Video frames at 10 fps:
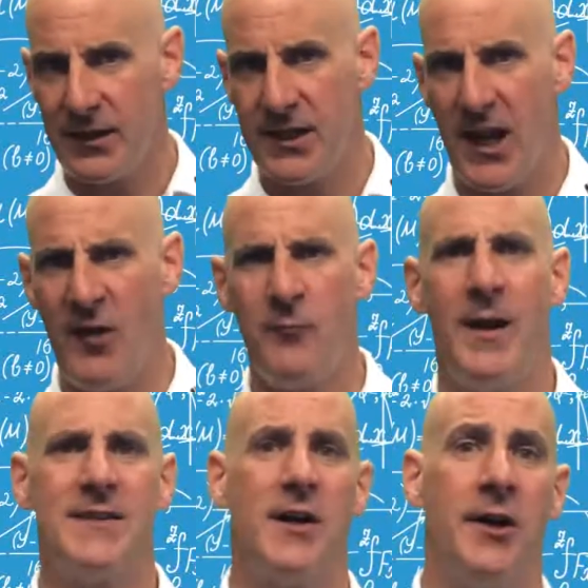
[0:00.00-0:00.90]
The F
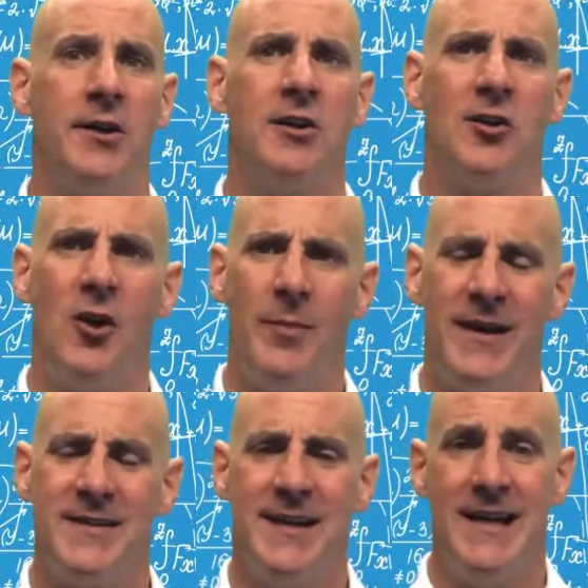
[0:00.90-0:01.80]
Max iron club
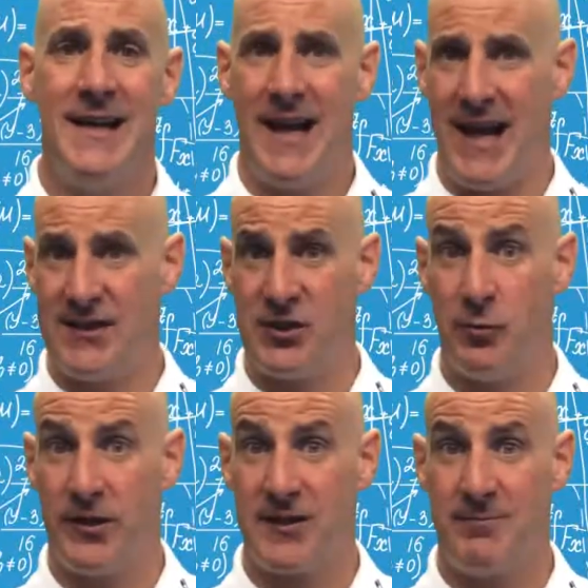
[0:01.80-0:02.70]
heads as you
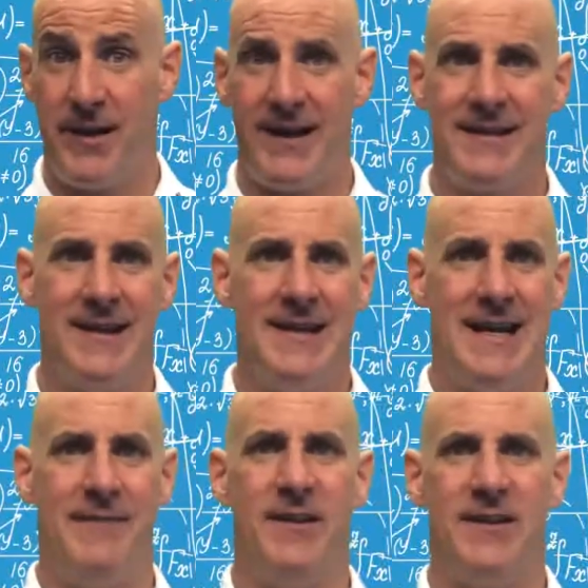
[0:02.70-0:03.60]
would expect,
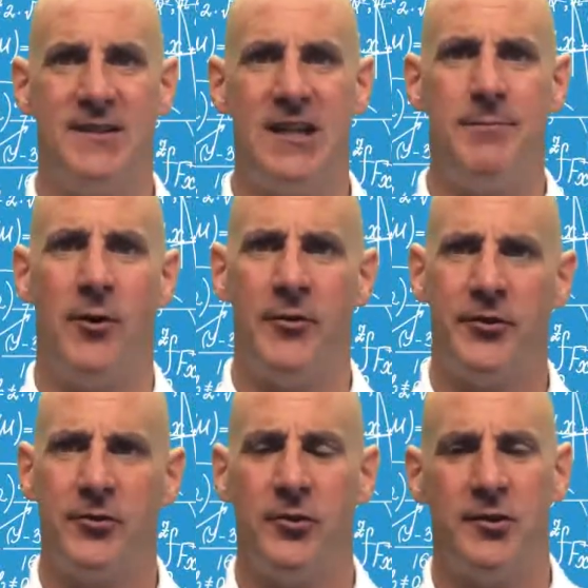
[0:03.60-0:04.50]
have a deep
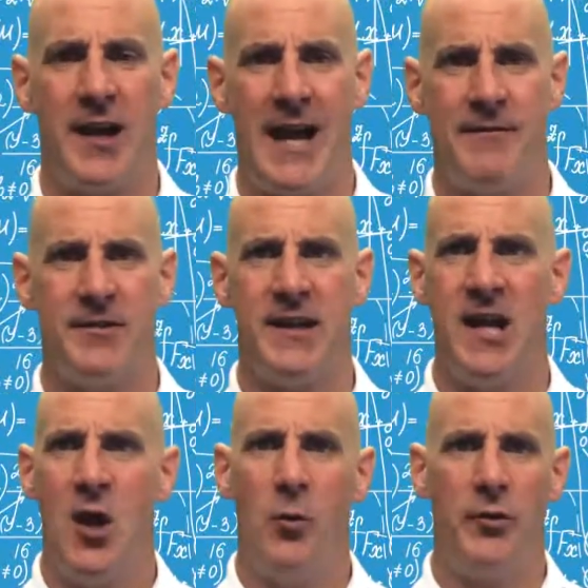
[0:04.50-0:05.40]
undercut cavity
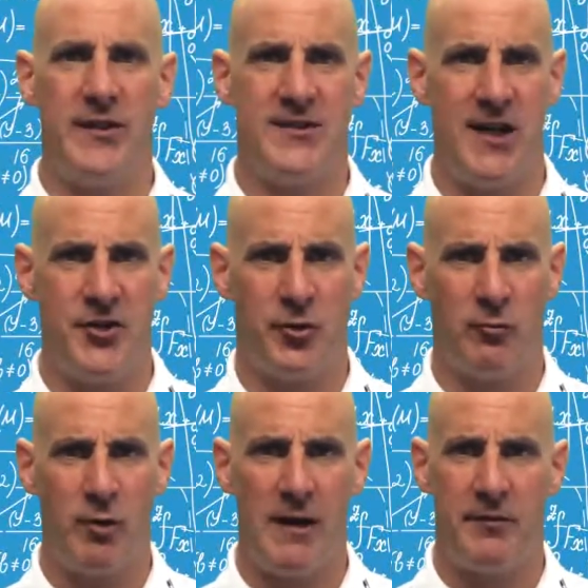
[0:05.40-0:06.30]
with the centre of
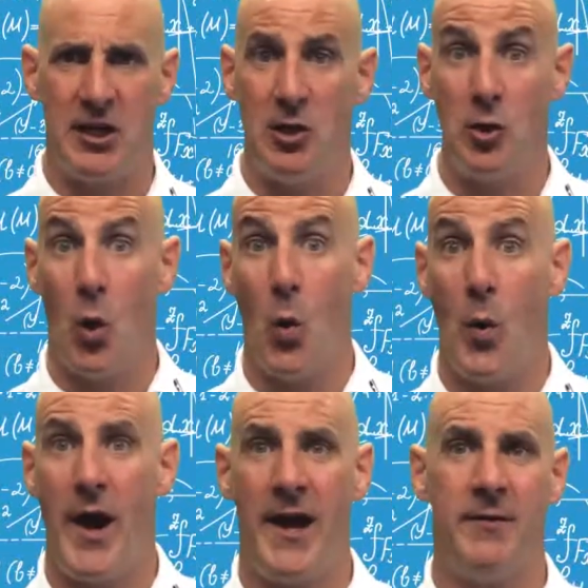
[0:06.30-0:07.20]
gravity
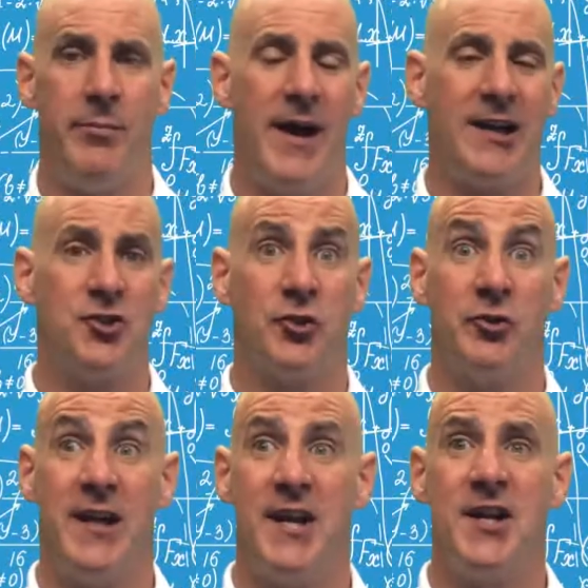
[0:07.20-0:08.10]
low and back to
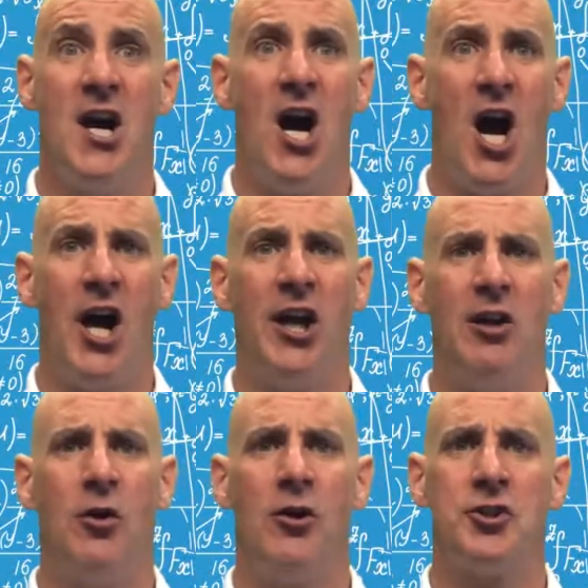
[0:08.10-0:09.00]
create high
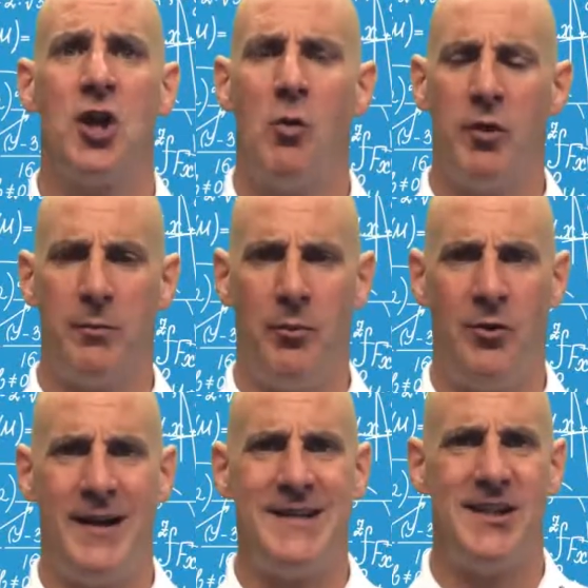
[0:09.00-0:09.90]
launch with
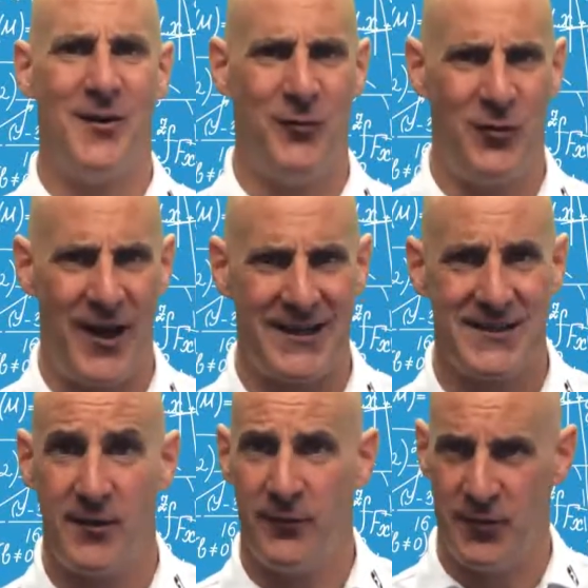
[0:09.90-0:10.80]
plenty of
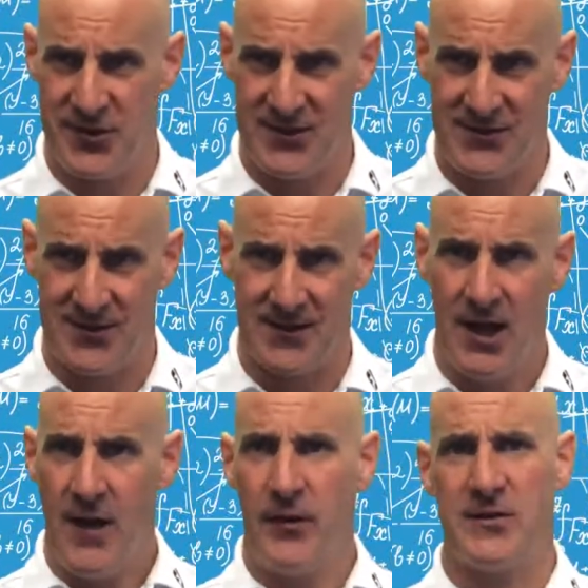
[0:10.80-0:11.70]
flex for distance.
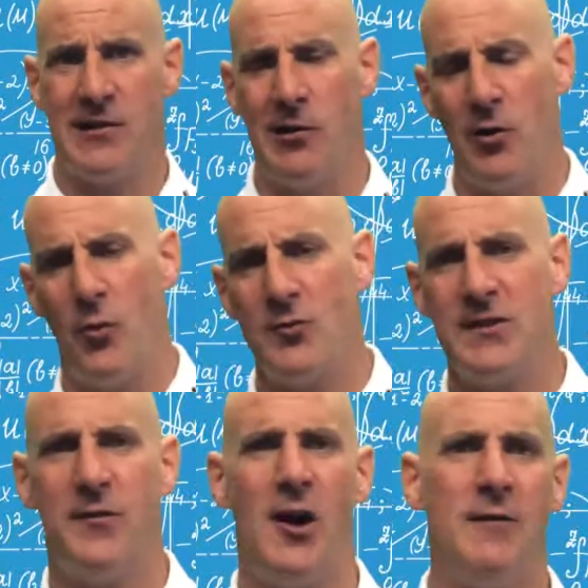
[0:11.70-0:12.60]
There's loads
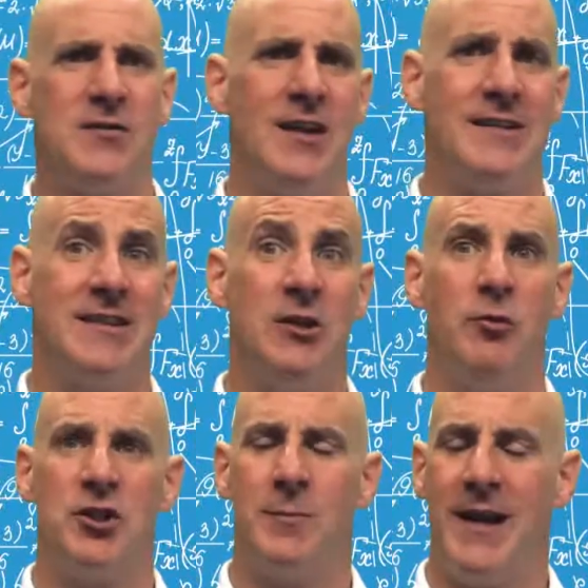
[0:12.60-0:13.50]
of offset too,
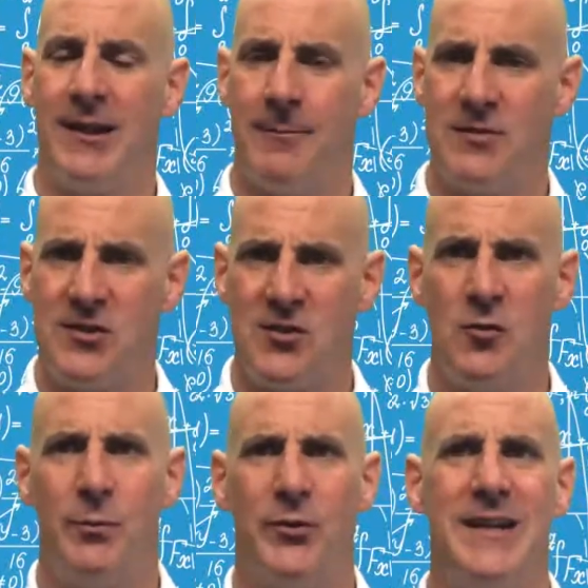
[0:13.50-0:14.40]
which make them
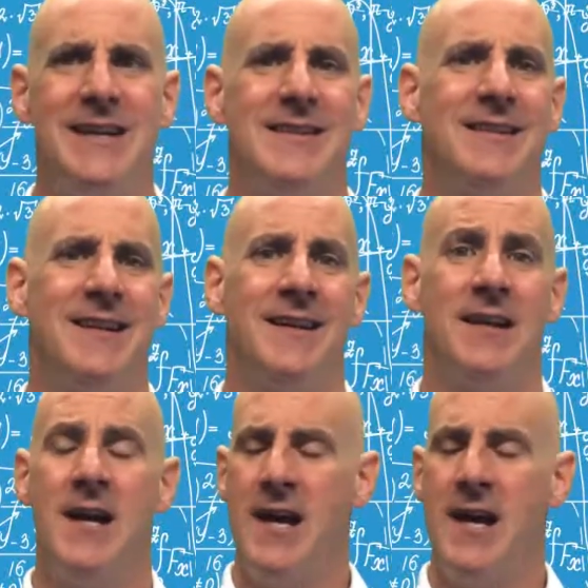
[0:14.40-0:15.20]
super easy to hit.